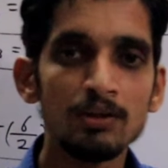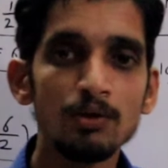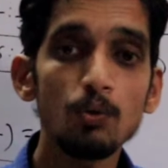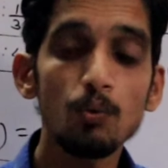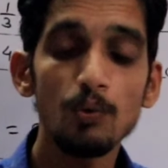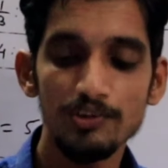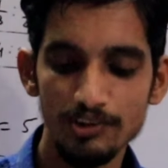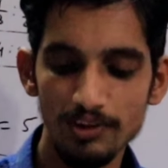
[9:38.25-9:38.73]

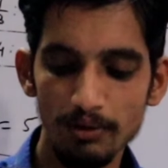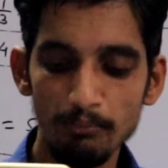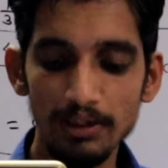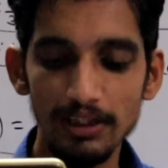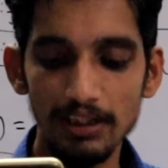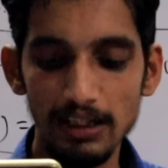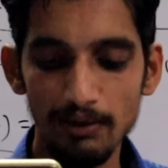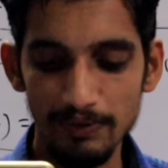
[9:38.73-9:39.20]
Now question
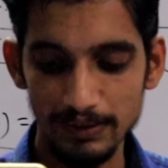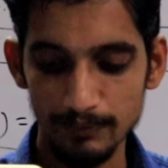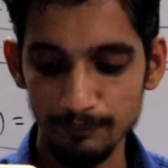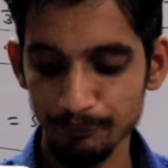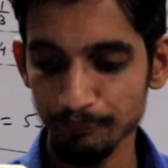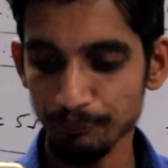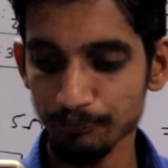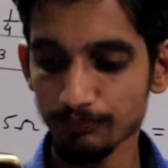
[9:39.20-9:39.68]
number 11.
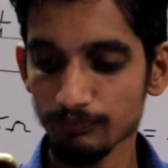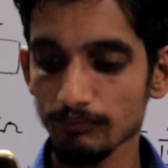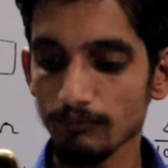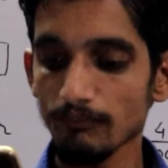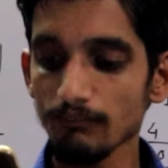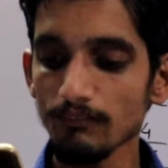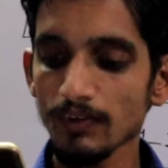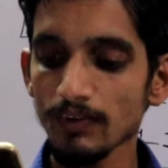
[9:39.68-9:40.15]

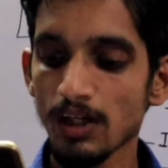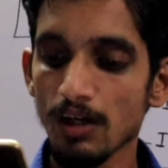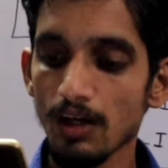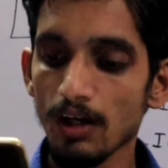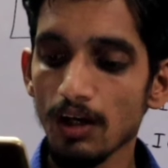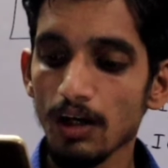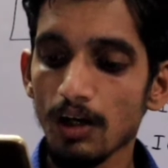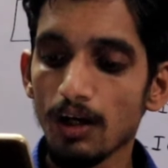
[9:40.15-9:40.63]

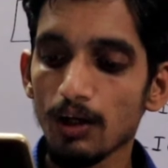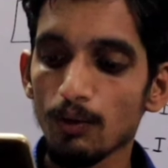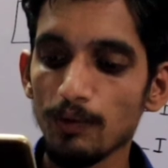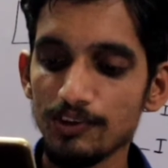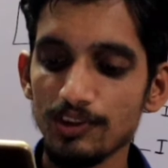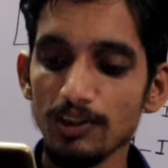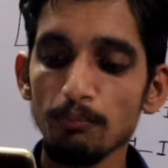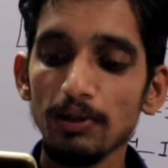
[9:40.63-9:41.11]

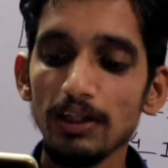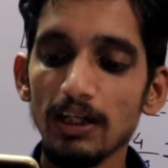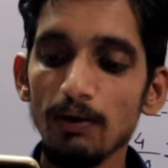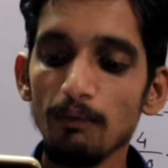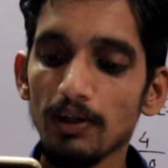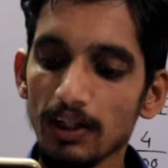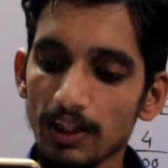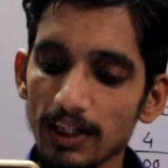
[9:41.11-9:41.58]
Question number
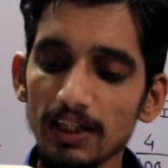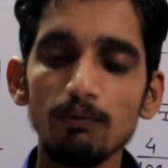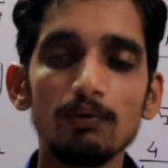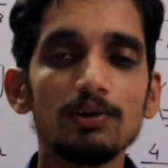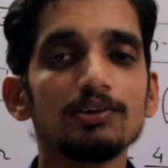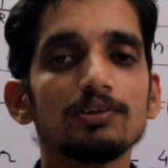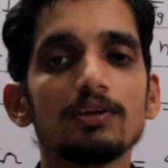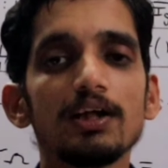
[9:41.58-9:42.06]
11,
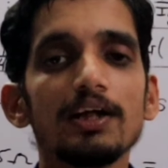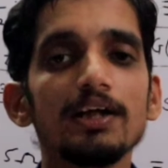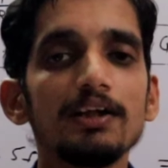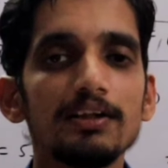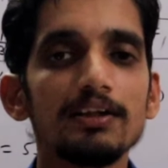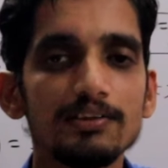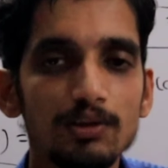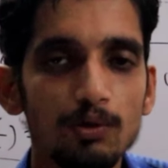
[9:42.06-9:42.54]
once
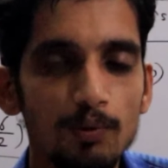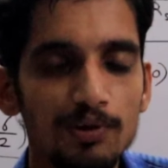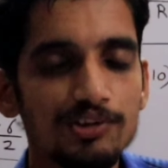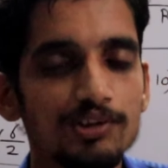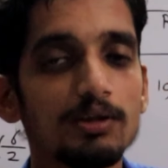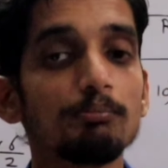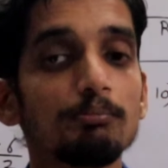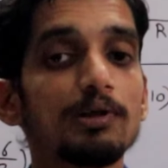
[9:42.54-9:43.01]
again, it is a
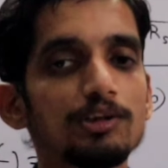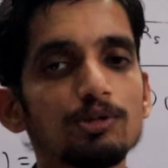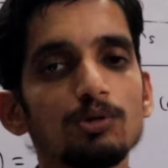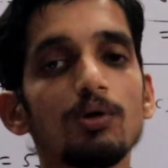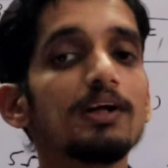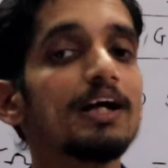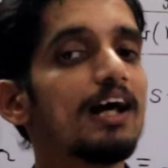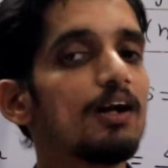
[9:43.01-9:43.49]
question based
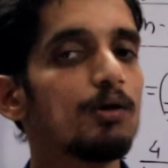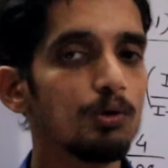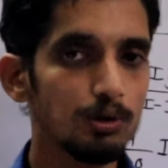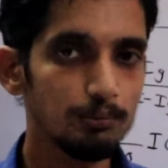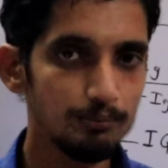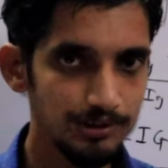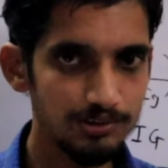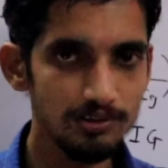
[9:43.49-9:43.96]
on
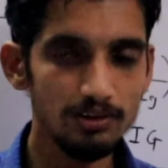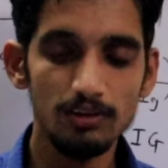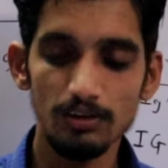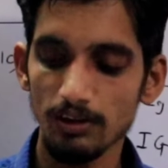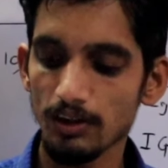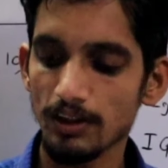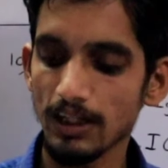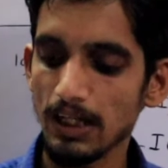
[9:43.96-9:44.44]

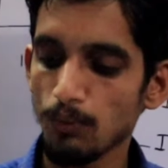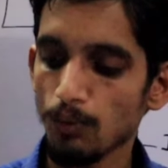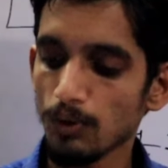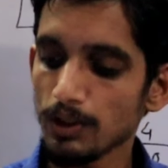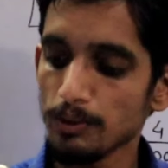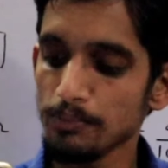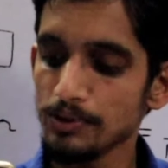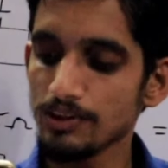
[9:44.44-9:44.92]
galvanometer. A
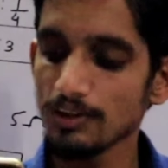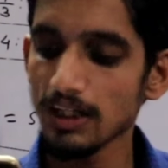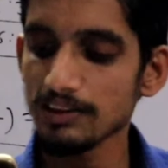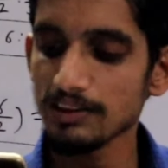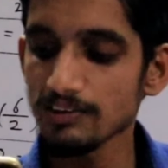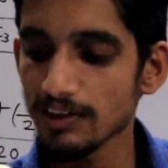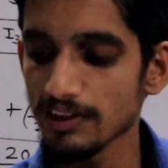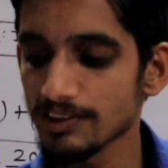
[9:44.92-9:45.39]
galvanometer
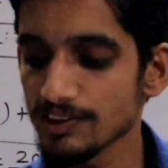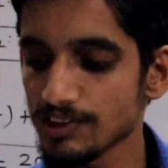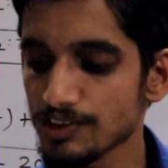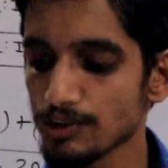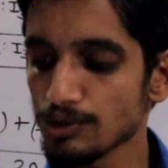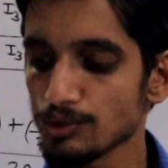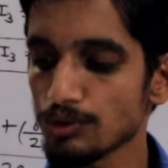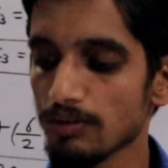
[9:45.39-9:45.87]
has a
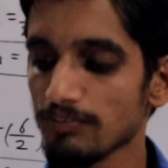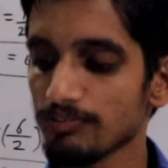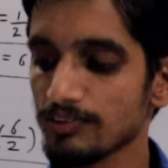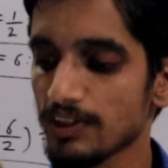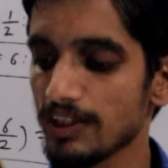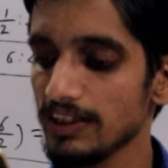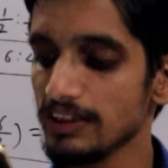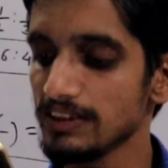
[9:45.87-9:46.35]
resistance
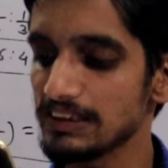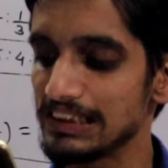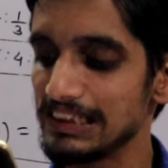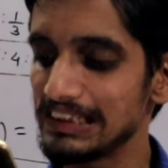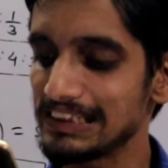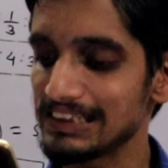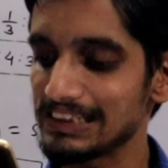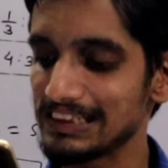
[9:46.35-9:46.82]
of
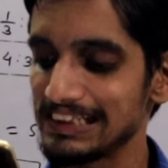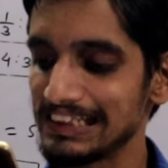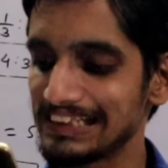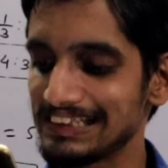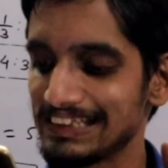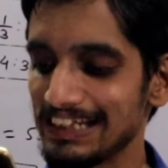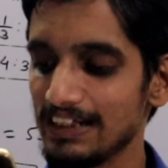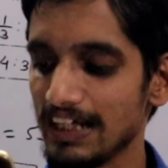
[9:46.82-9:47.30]

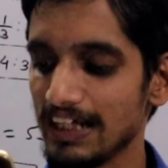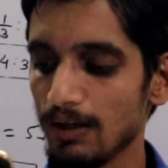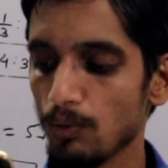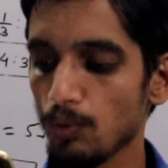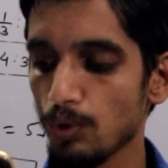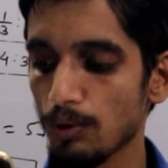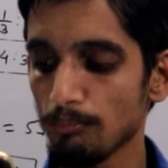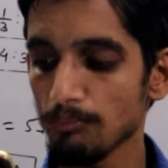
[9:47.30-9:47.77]
3663
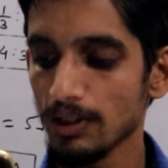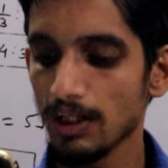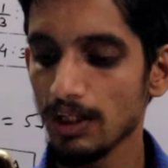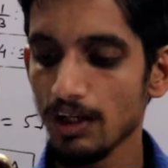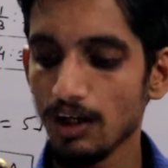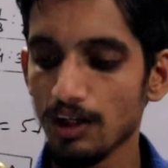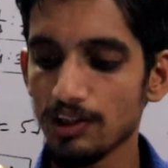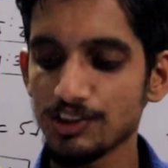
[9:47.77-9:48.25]
ohm.
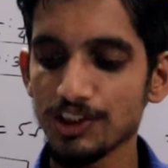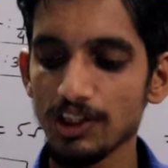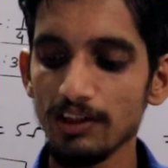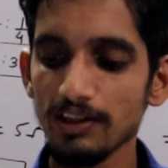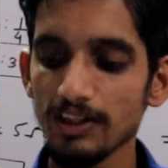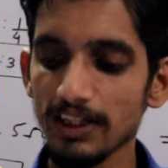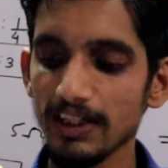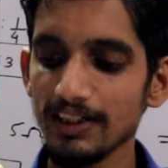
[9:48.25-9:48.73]
A
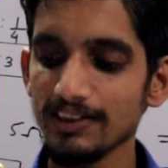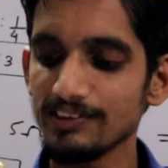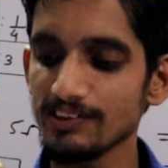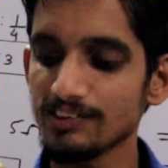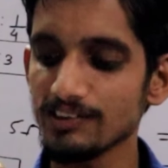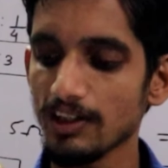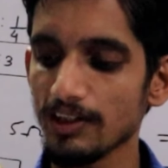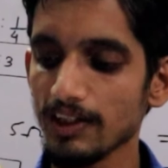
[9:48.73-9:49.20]
shunt S
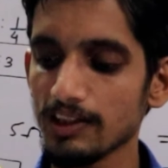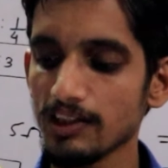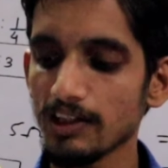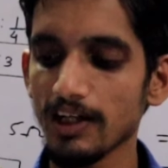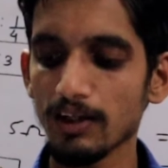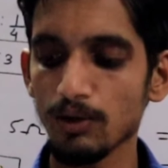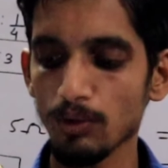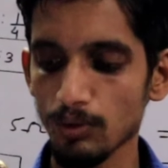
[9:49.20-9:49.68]
is
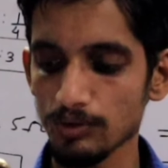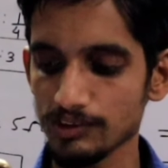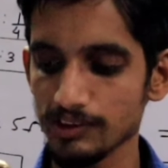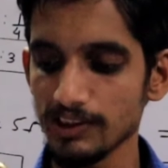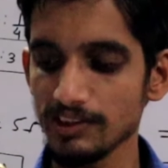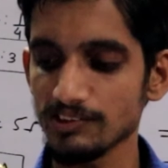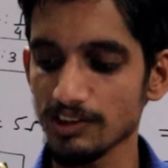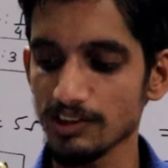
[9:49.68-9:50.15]
connected across
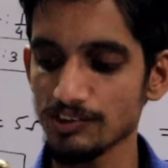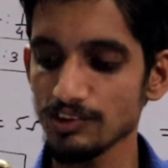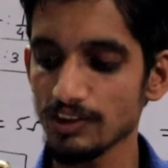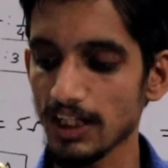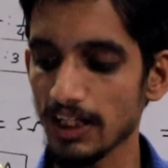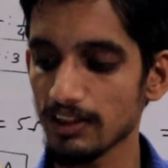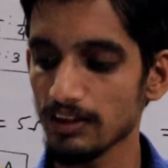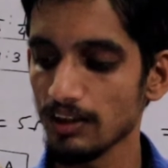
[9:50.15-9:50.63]
it such
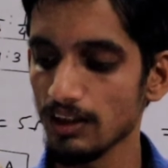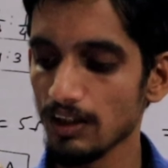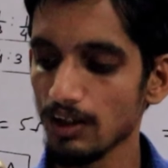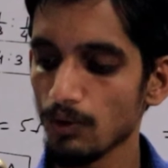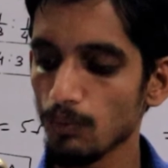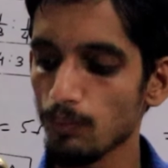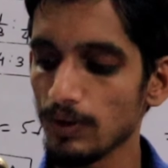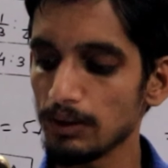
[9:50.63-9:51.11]
that
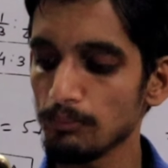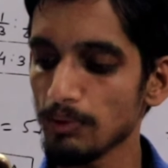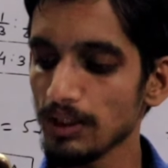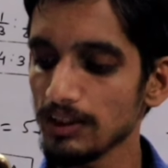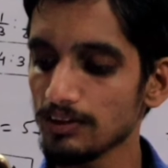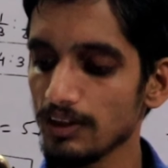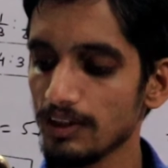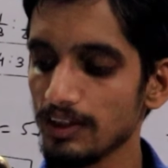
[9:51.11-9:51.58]
1
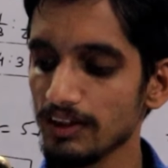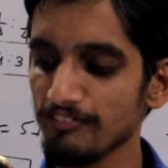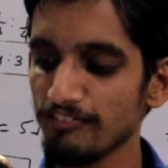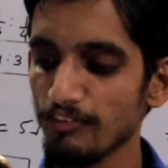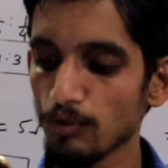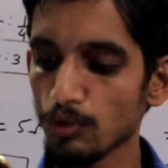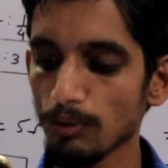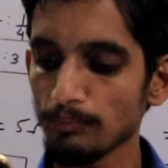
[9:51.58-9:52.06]
by
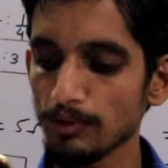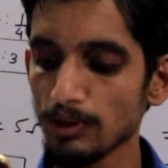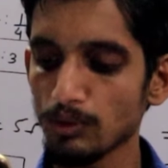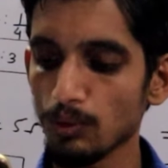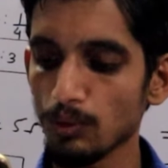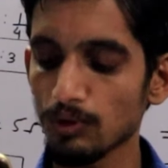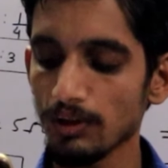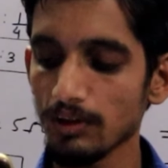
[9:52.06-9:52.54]
34 of the
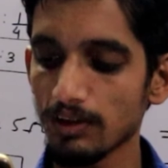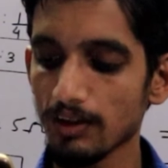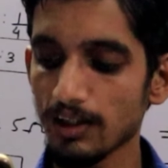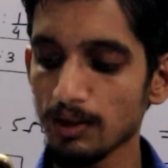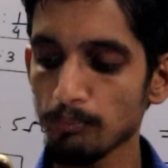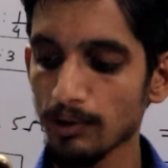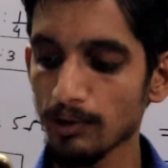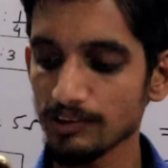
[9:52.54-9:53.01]
total
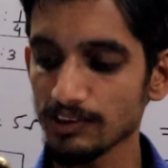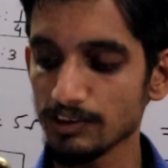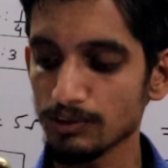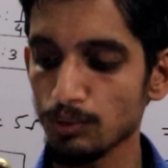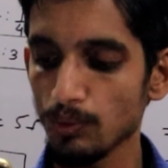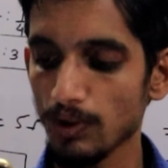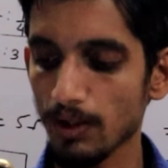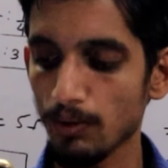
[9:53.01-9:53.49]
current
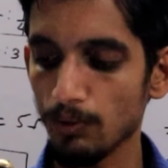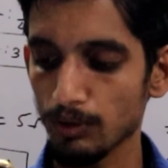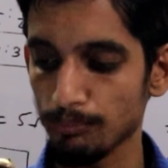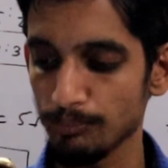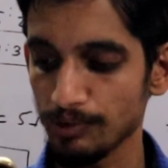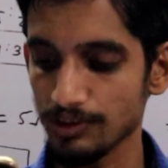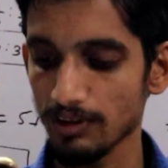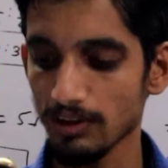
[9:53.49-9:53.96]
passes through
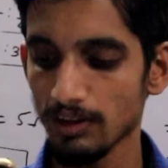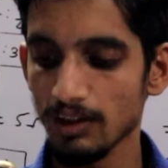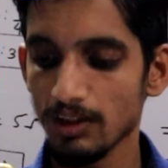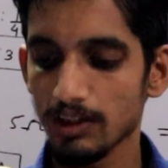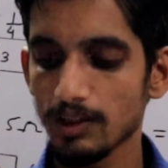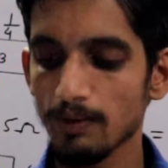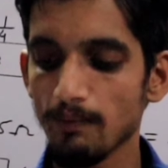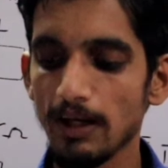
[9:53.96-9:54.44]
galvanometer.
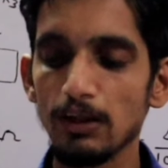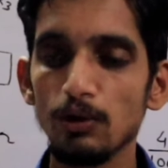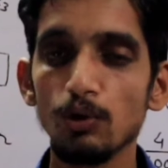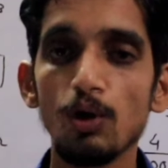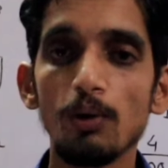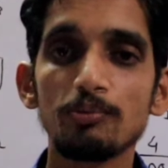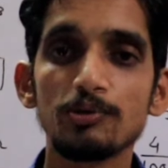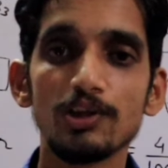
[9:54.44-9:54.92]
The
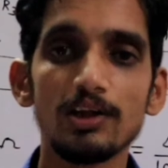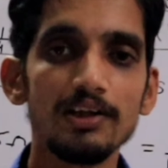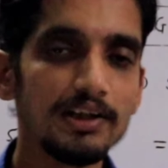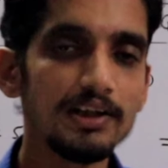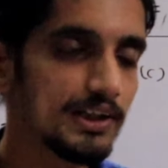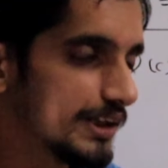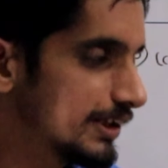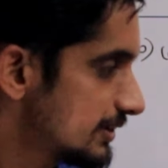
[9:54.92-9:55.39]
value of
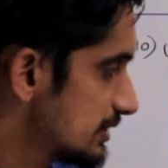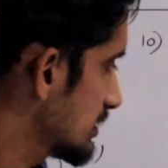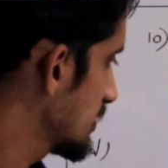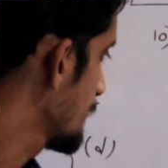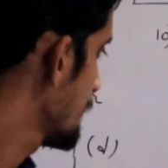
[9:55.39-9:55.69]
shunt is.